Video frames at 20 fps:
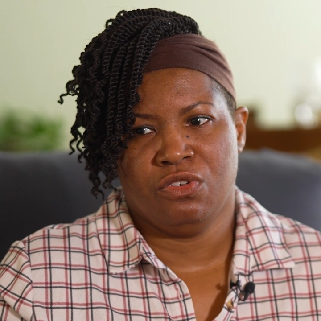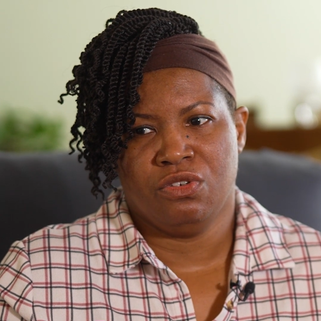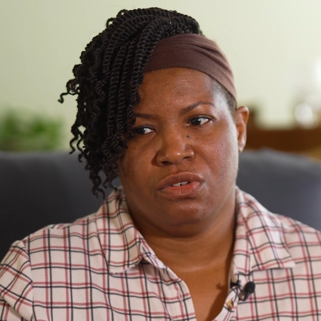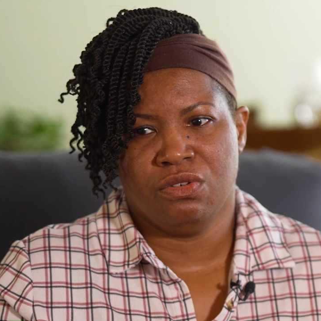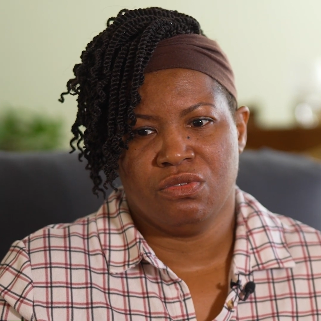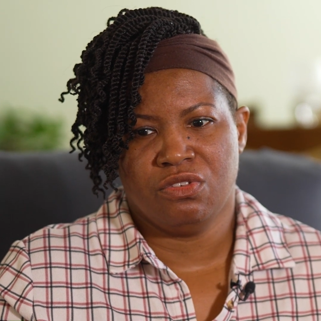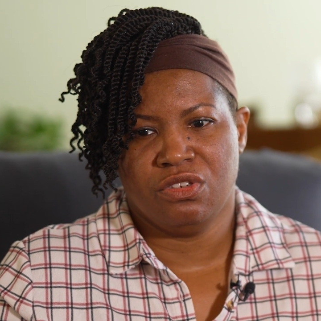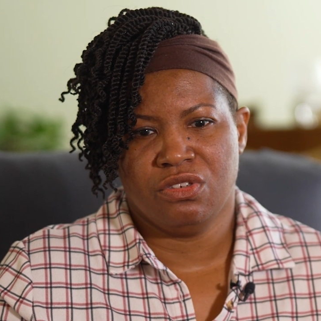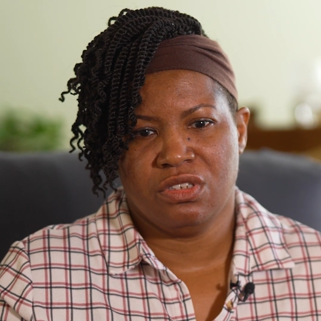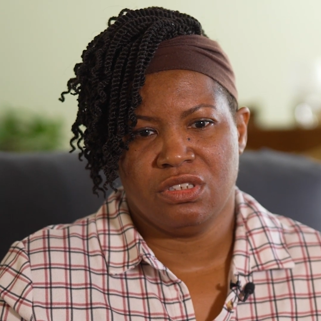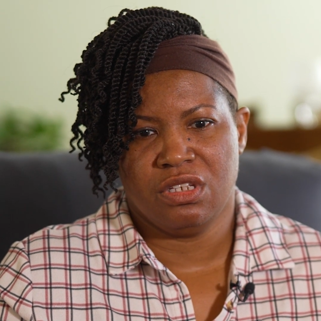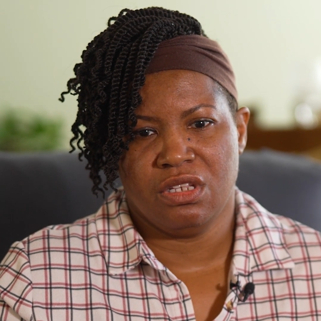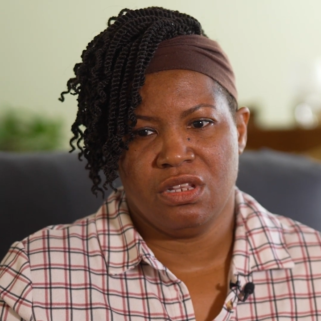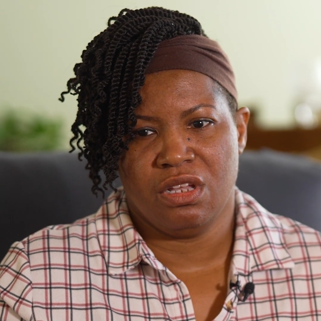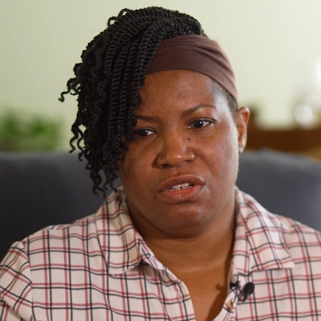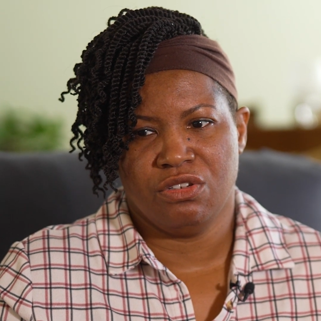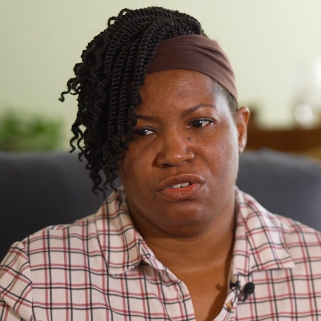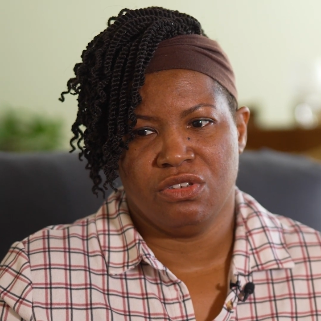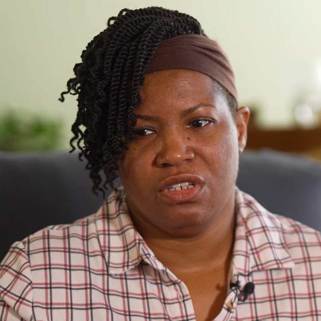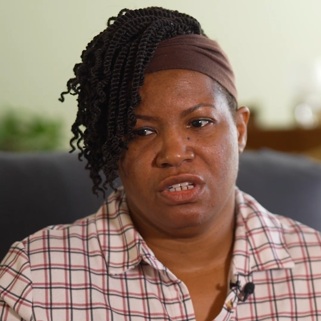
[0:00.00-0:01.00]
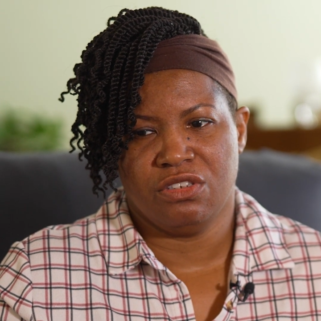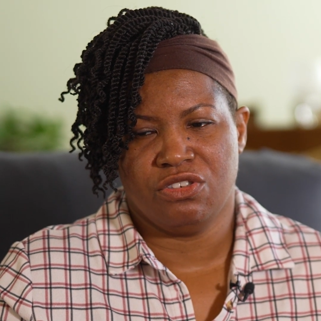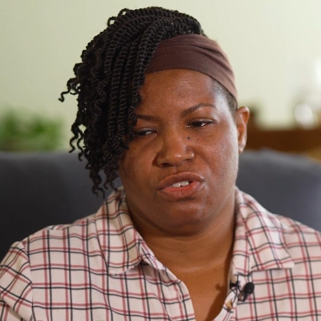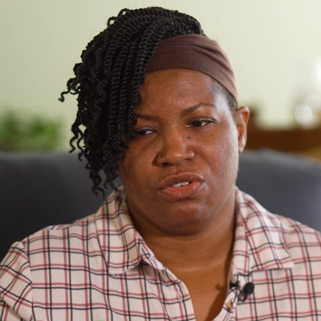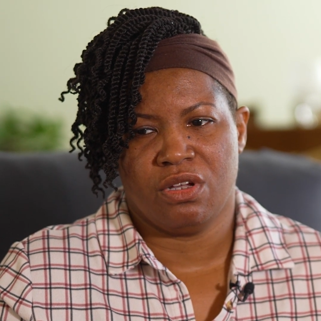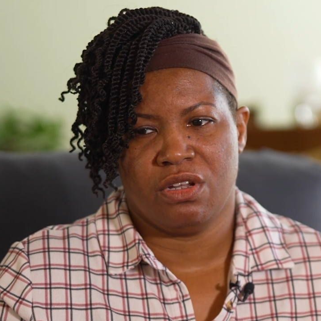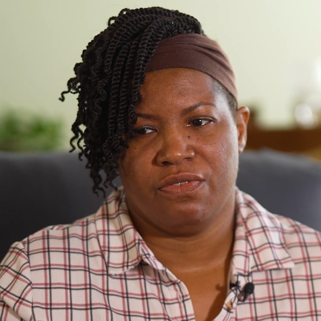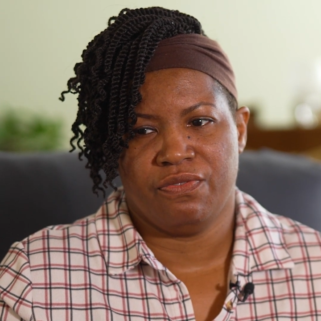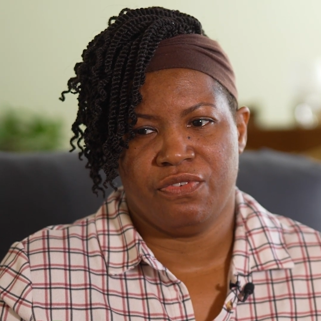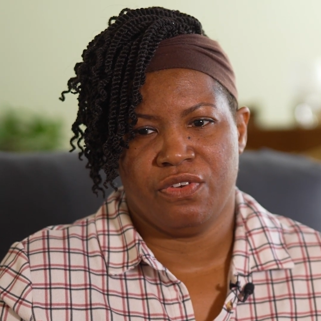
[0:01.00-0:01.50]
you know, just sitting at your desk
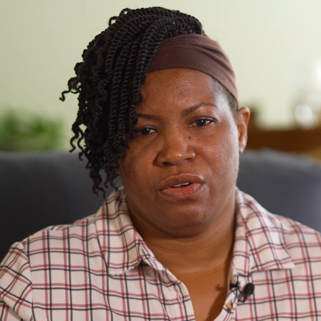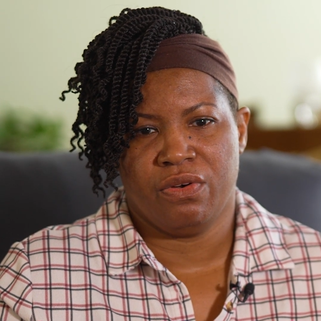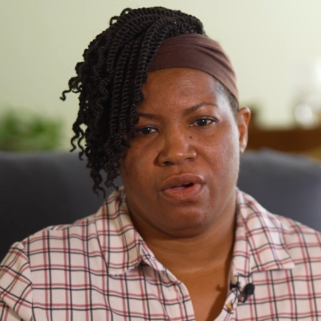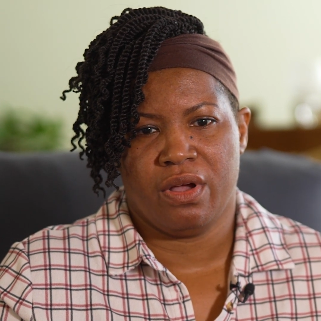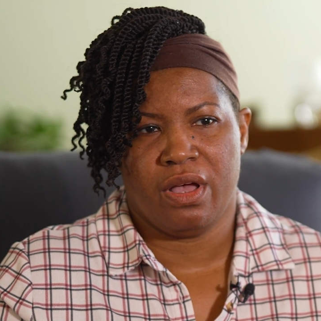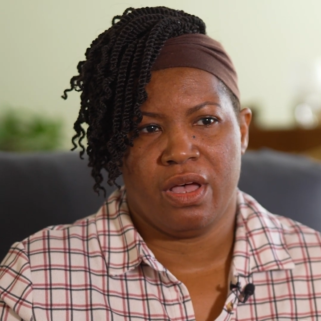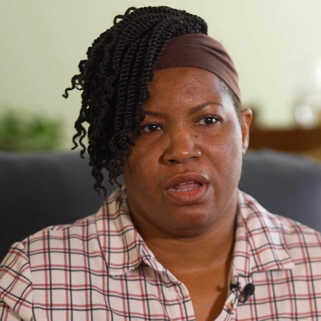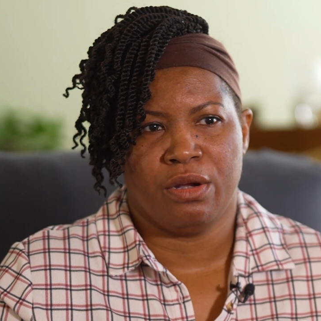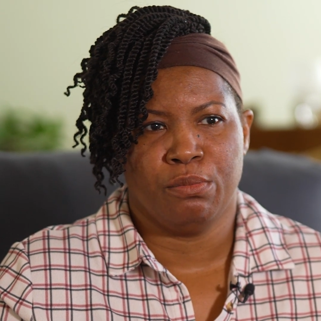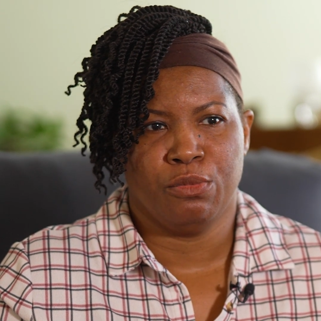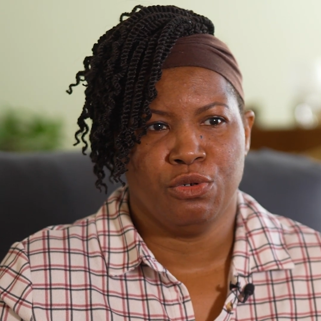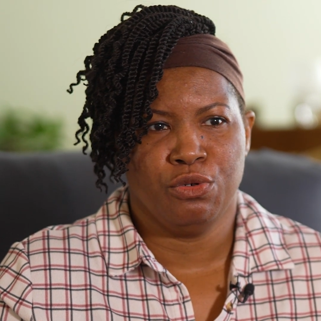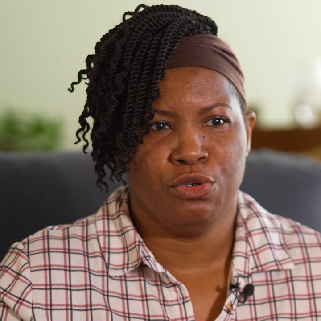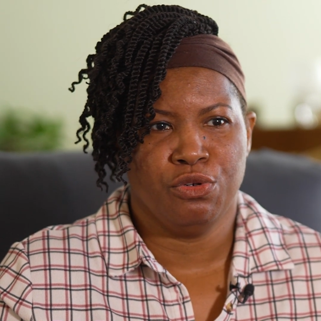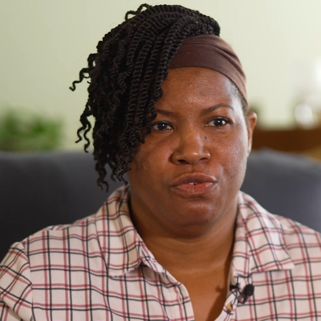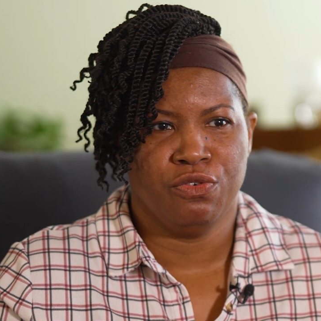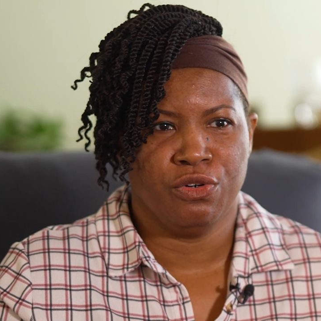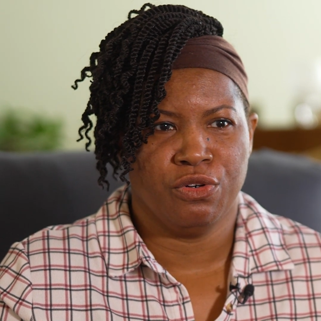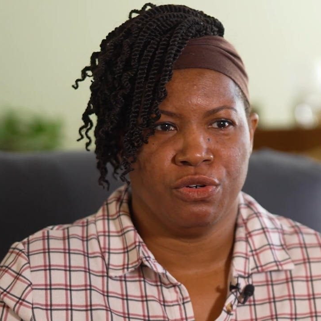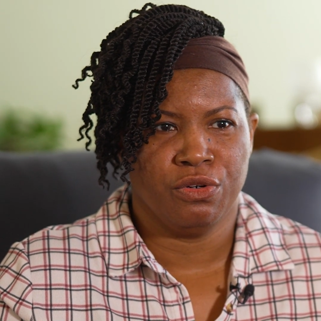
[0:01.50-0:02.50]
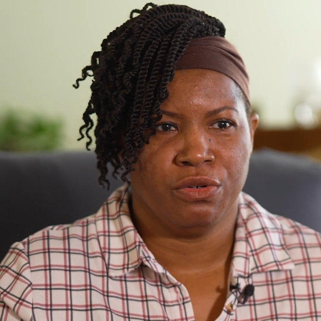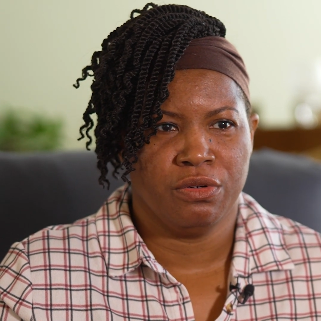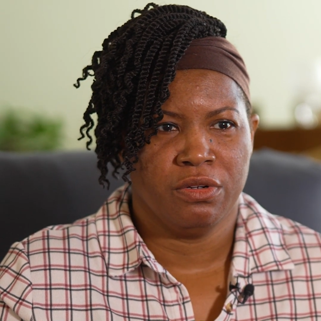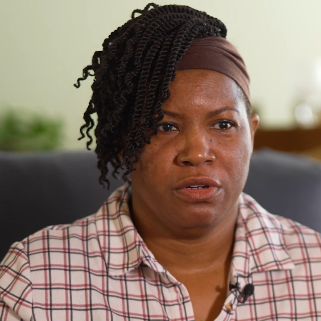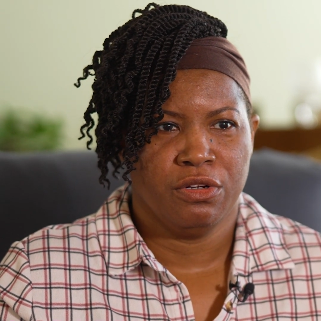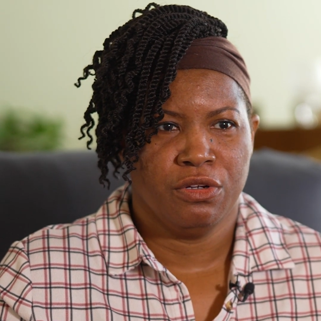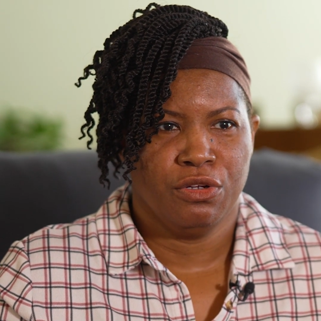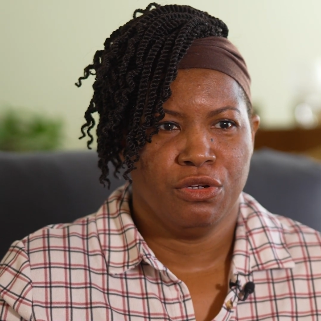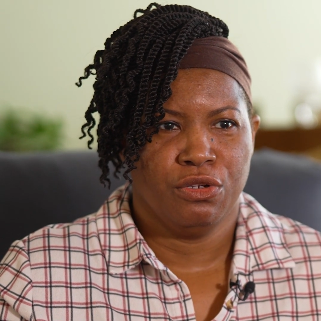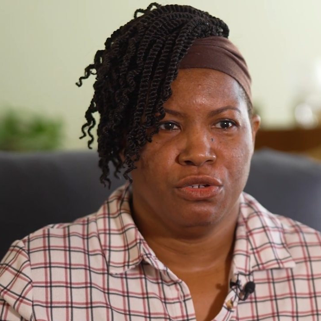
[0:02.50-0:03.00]
trying to figure out how to maneuver
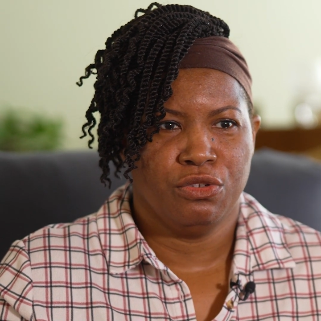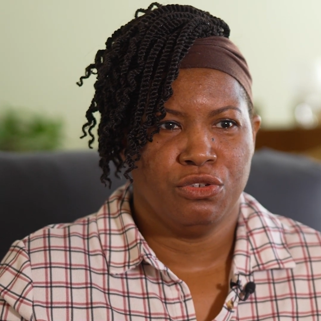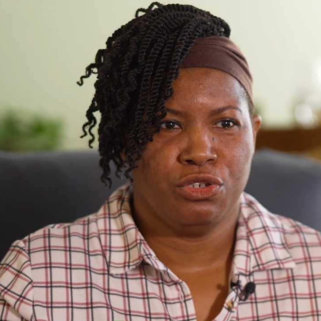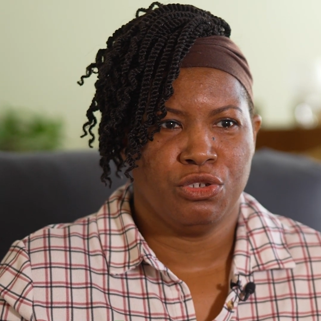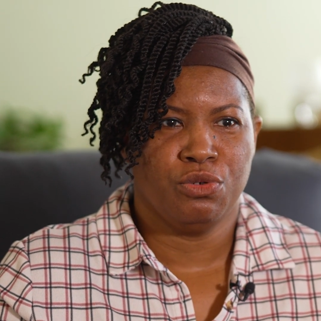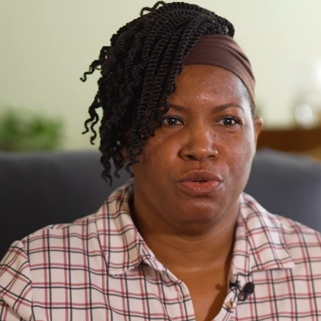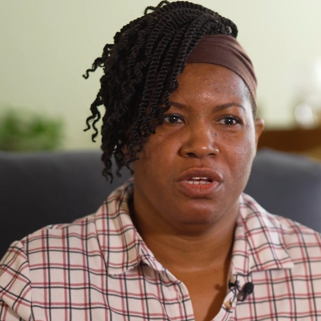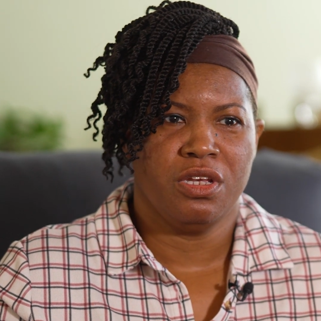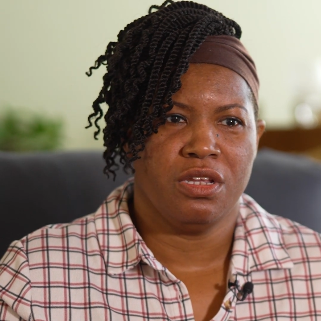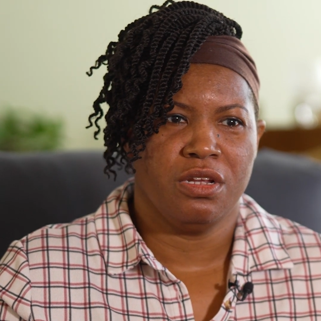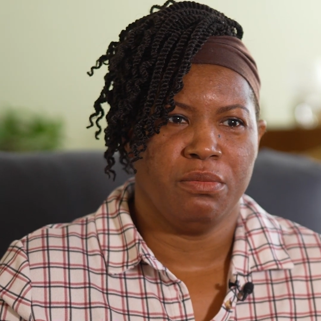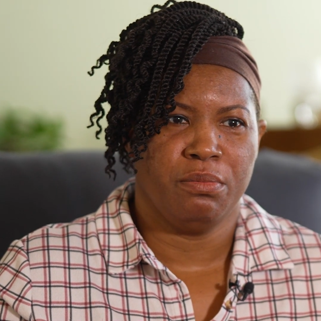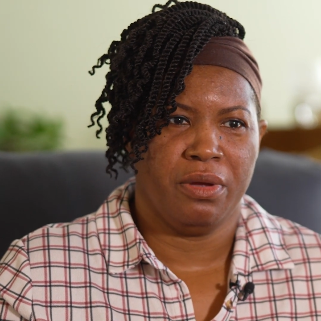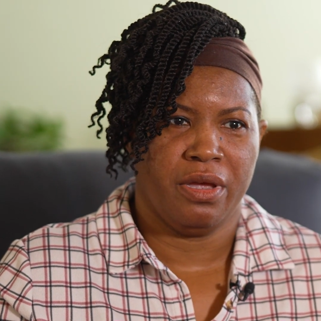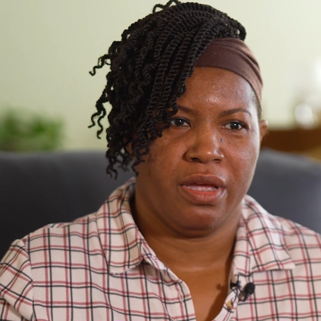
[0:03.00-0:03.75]
two heating